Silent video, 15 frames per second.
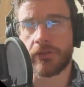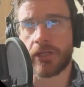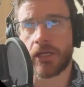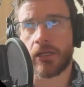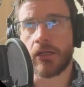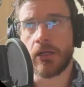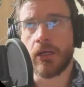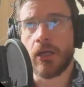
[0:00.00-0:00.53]
And
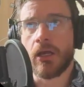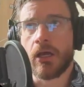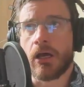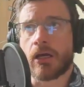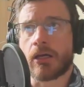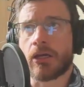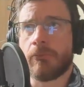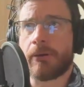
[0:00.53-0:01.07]
then
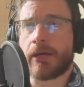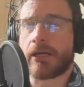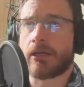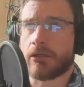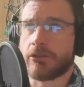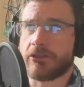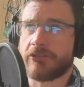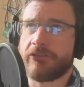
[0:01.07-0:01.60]
I go back
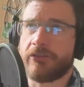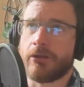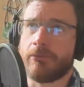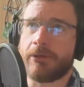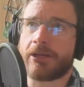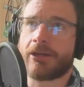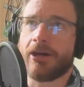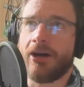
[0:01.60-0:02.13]
and I just feel a
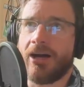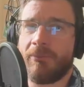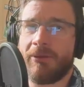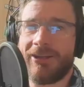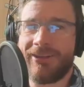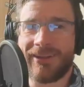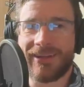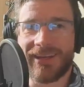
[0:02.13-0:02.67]
bit
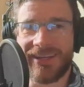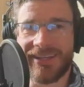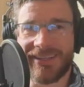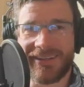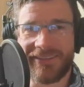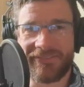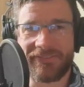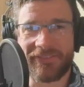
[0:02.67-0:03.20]
calmer
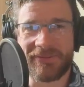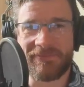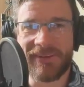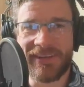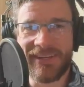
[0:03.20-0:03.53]
from